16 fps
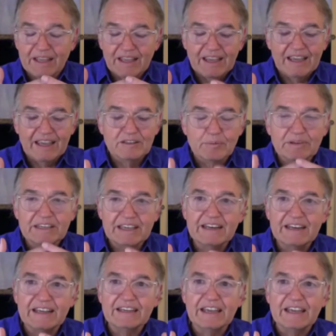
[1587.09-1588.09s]
And the
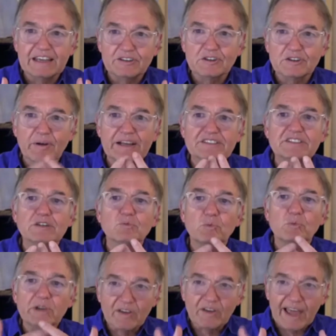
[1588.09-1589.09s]
beginning integration
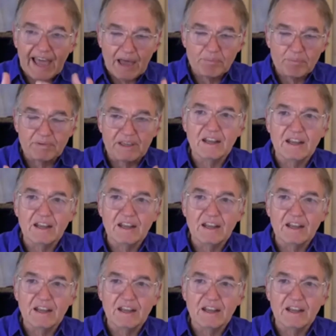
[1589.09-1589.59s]
will happen